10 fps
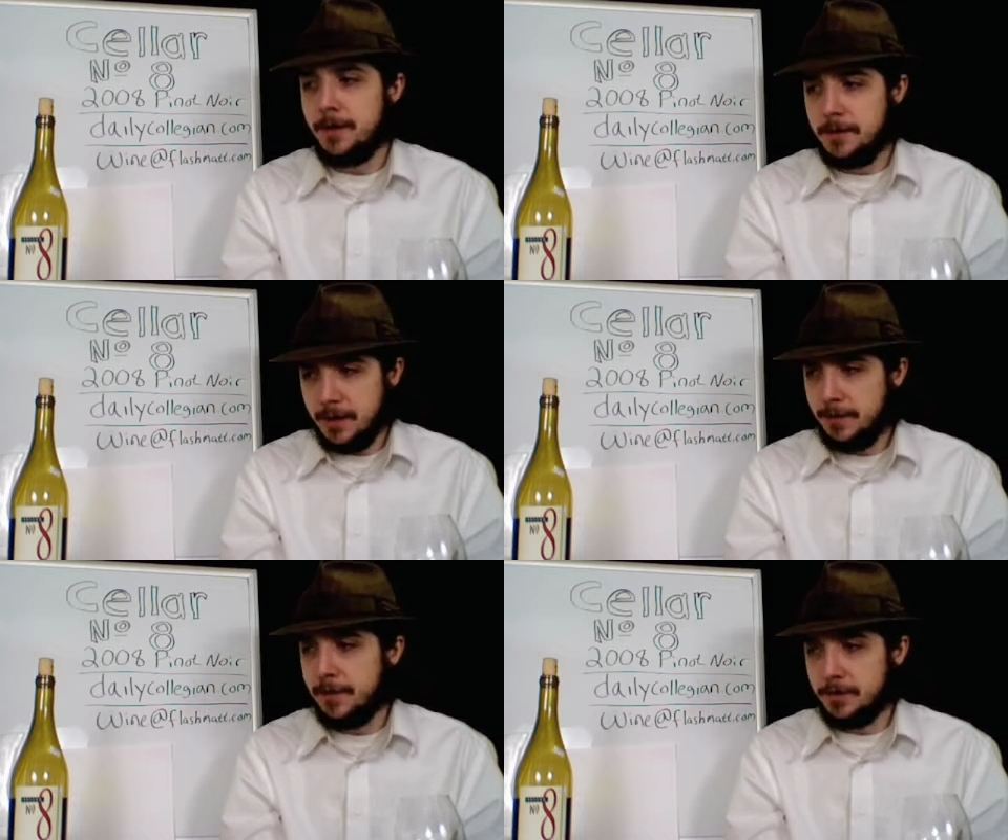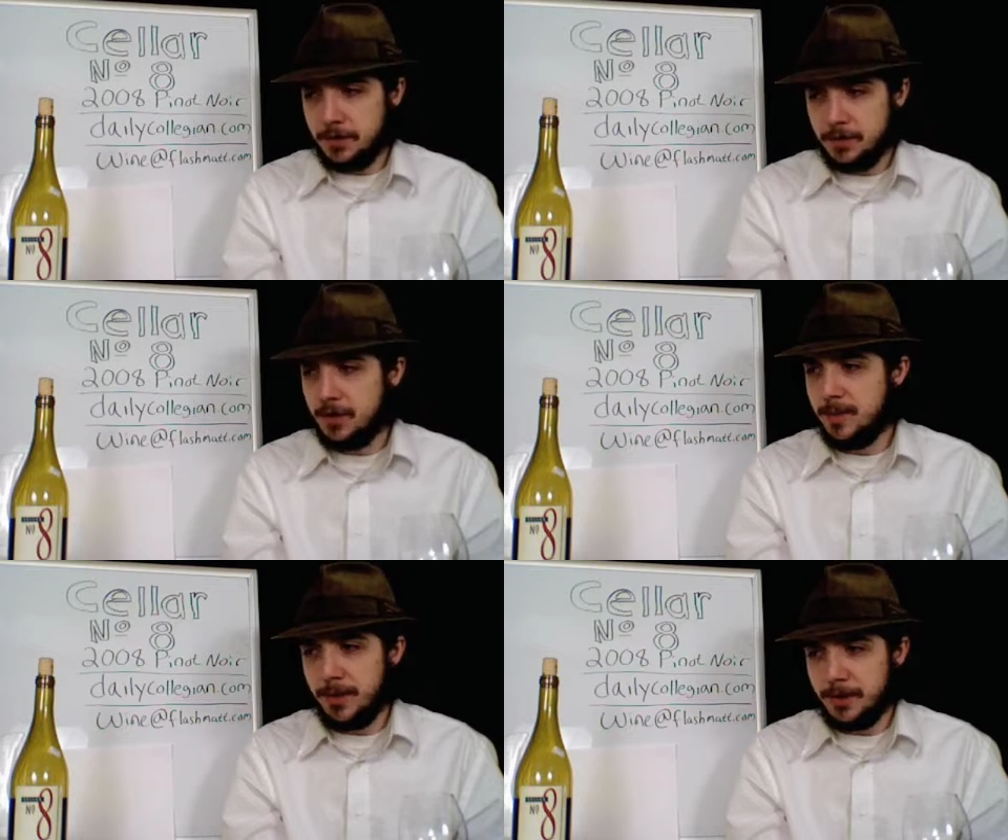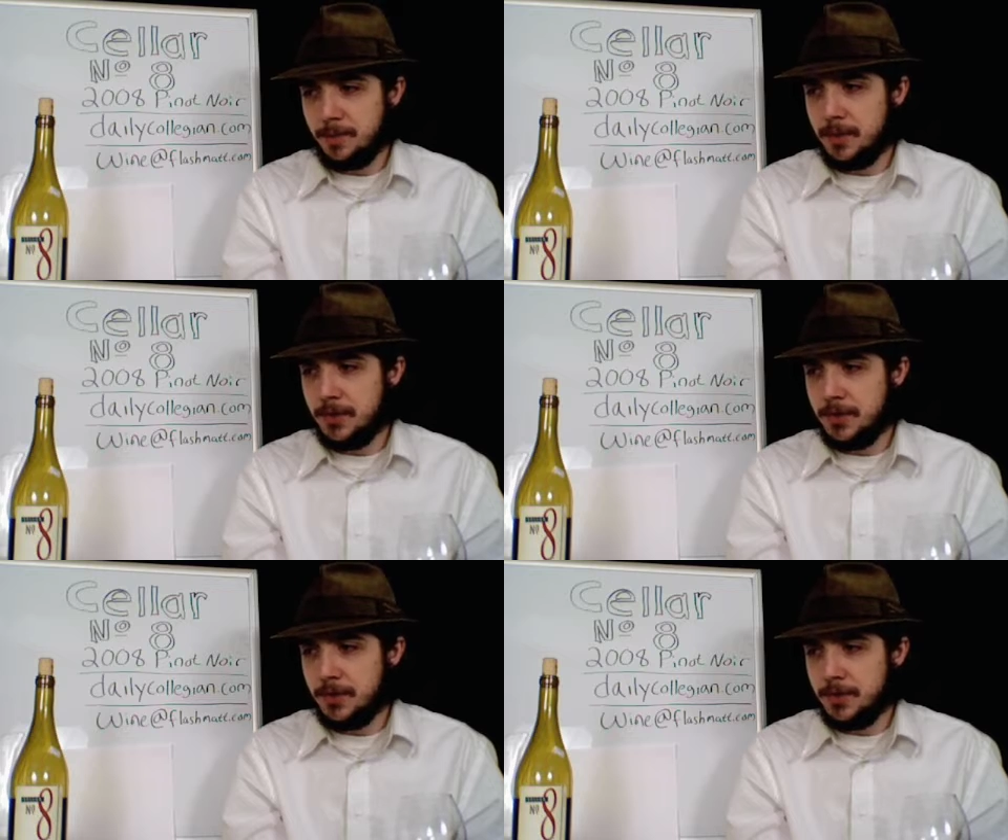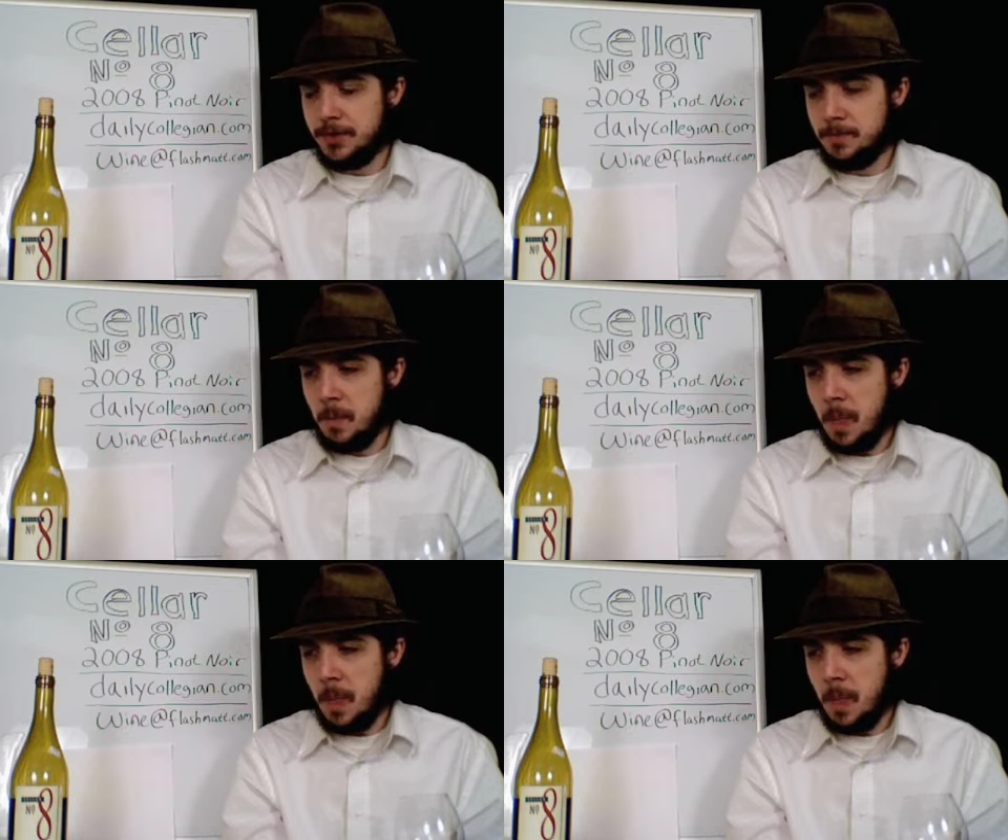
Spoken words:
Definite strawberry component to this.